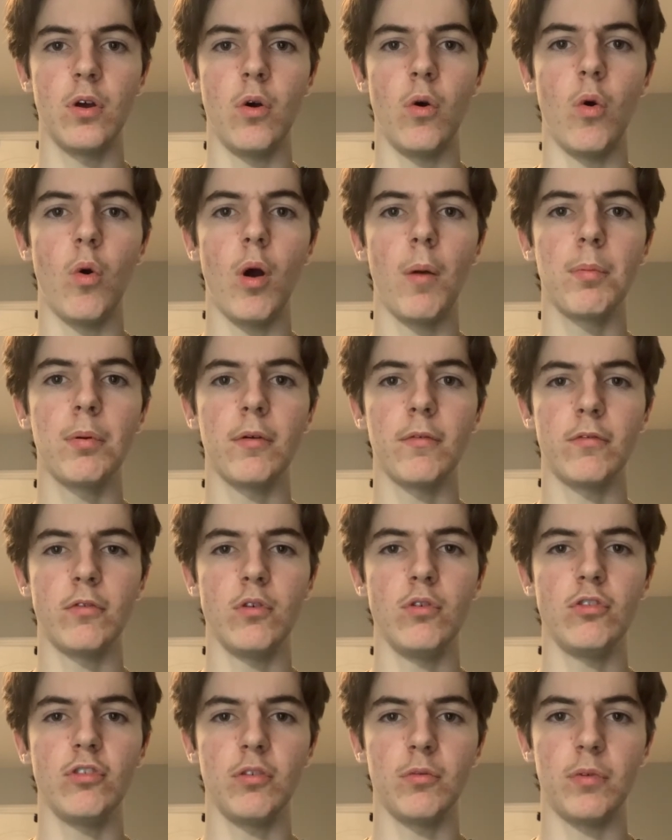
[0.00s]
or
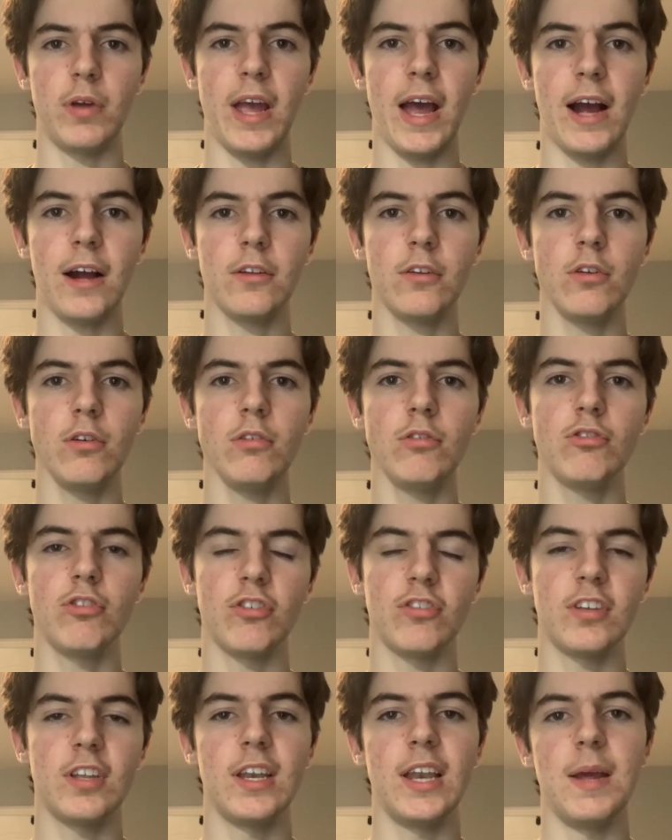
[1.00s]
perfusion reactor,
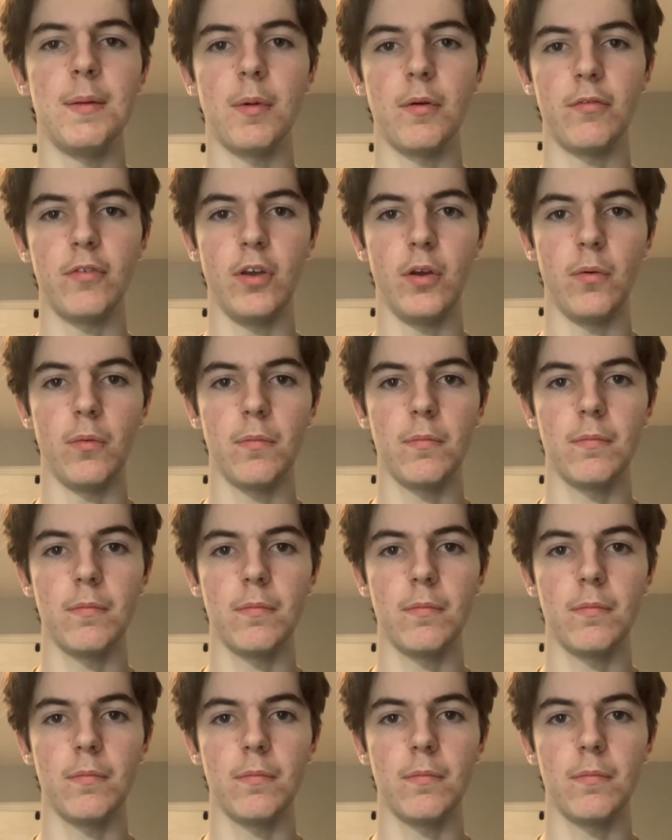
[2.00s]
just to name a few.